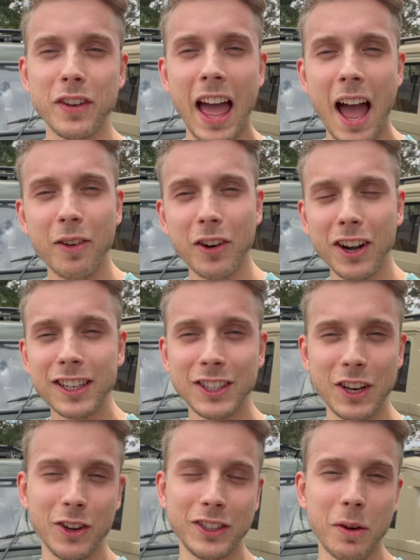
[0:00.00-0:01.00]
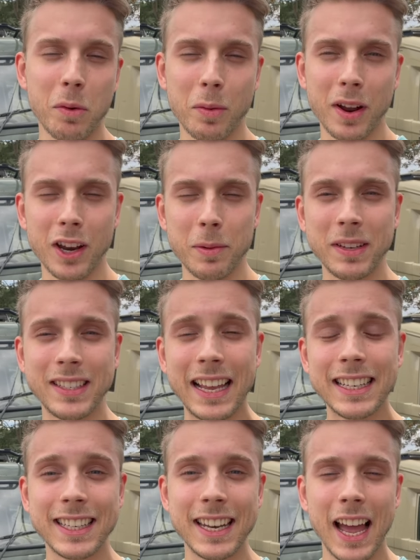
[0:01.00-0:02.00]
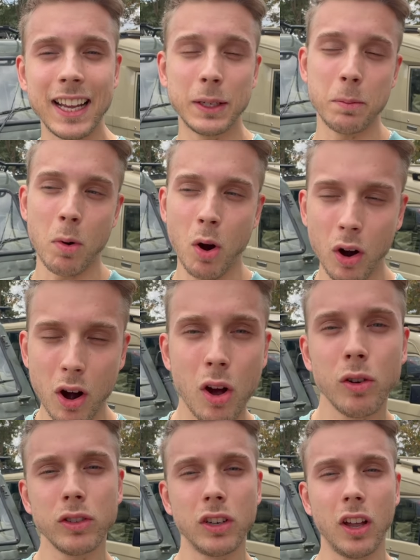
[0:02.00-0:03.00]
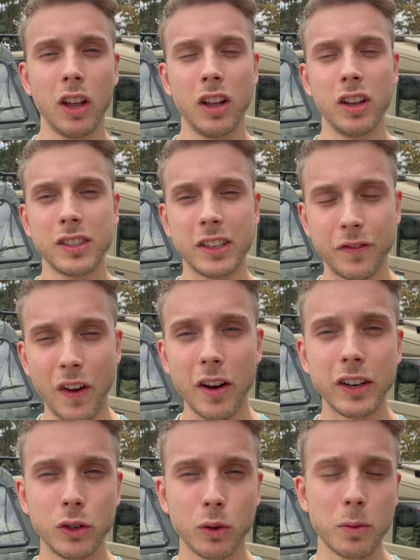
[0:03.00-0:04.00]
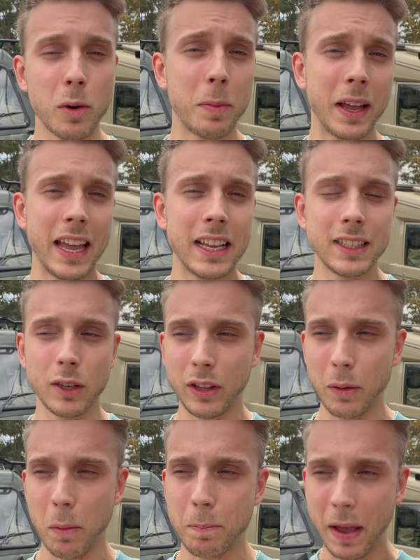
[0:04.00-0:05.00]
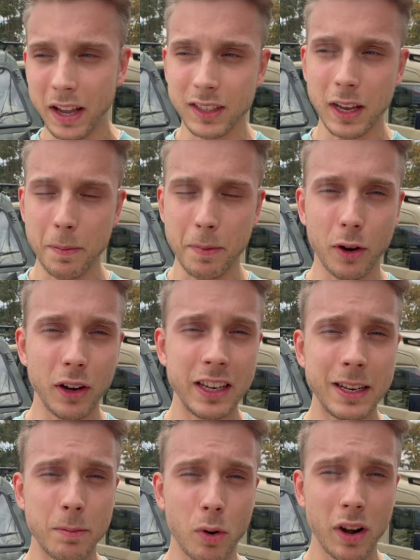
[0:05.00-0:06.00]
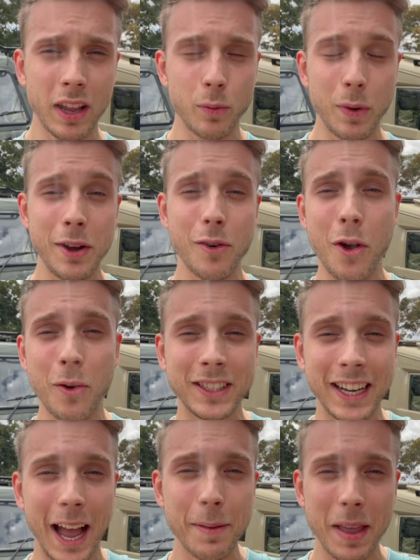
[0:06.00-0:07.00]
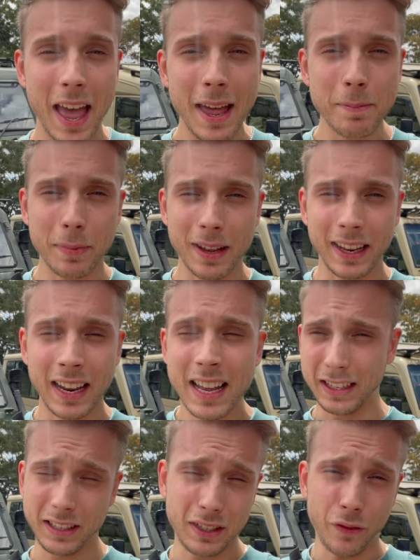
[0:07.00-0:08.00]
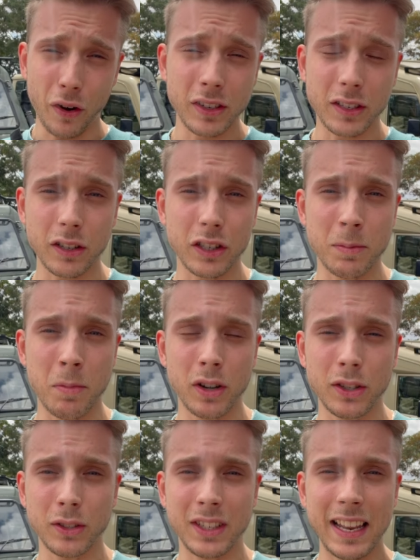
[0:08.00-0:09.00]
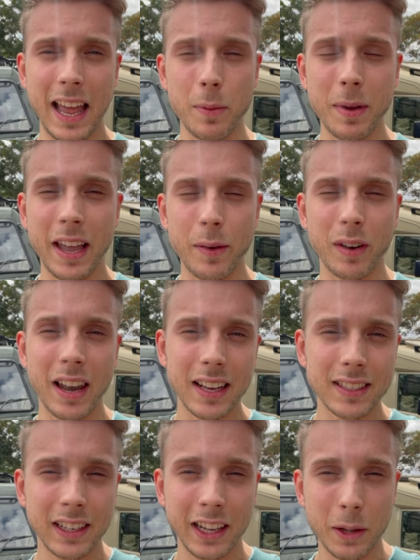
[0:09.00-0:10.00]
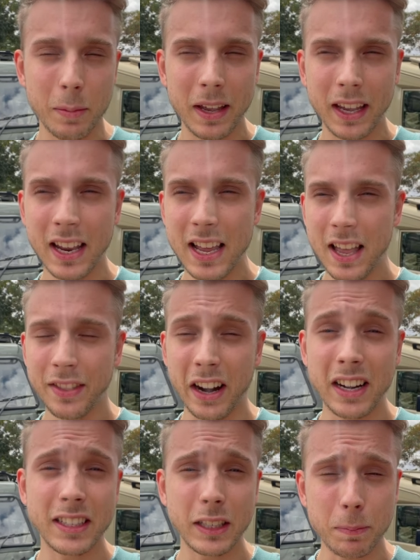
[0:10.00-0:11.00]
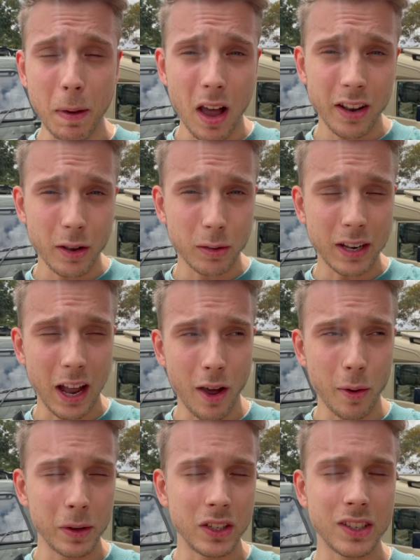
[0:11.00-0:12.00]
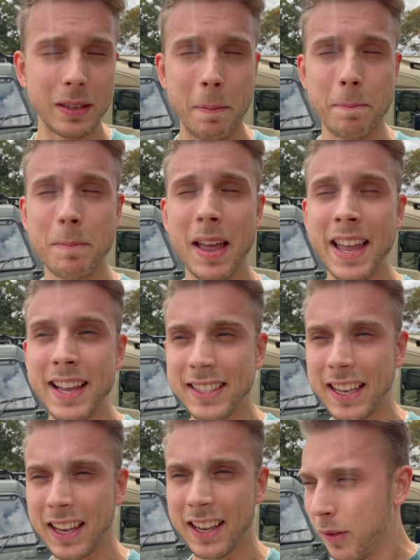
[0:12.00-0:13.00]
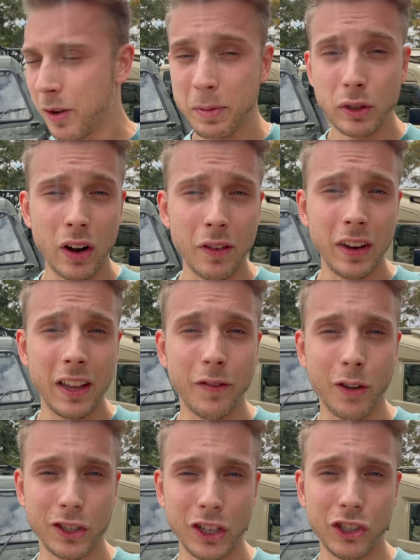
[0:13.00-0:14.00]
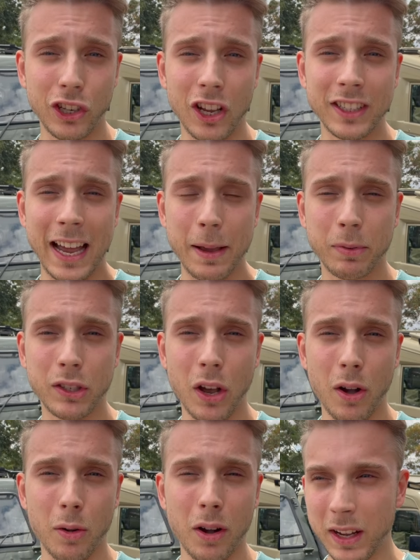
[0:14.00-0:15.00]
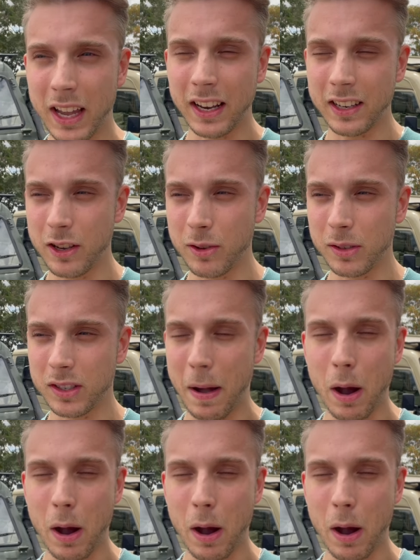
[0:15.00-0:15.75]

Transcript: hour to the hotel where we're gonna be staying tonight. Tomorrow the safari tour will begin, so they will pick us up early in the morning. We don't know what time yet, but the safari starts tomorrow, so today we can relax a little bit. There is a spa hotel, which is amazing. We've been traveling for such a long time, so we can use the